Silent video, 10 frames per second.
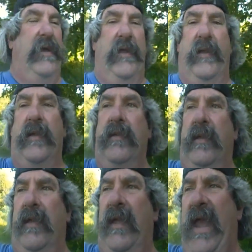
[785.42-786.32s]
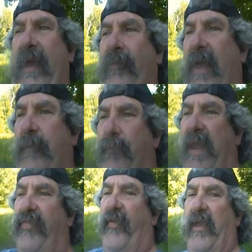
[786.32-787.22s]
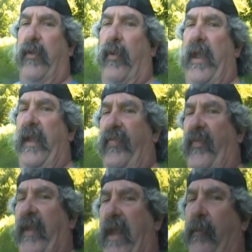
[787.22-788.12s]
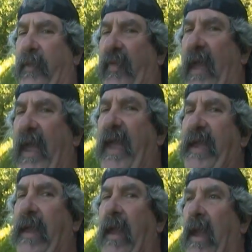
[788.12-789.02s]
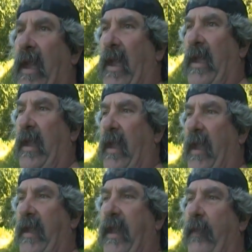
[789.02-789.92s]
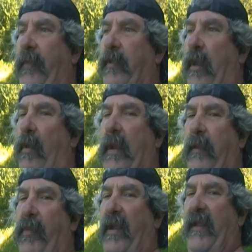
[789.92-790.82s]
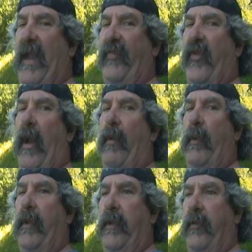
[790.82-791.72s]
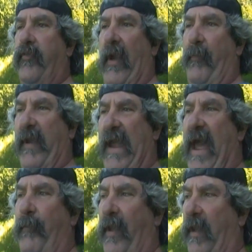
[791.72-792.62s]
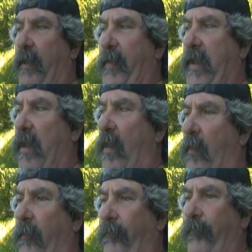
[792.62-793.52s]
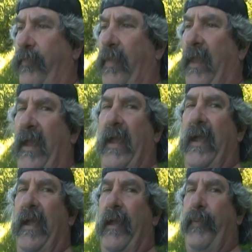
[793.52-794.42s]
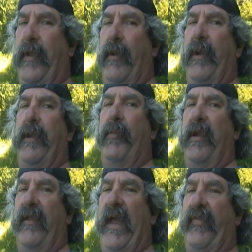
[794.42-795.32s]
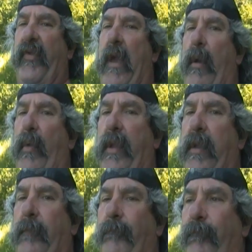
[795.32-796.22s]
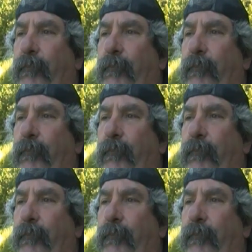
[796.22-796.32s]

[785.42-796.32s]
and have like meets and greets and everything. Any of you know anybody that's going, drop a comment, let me know if you know anybody that's going.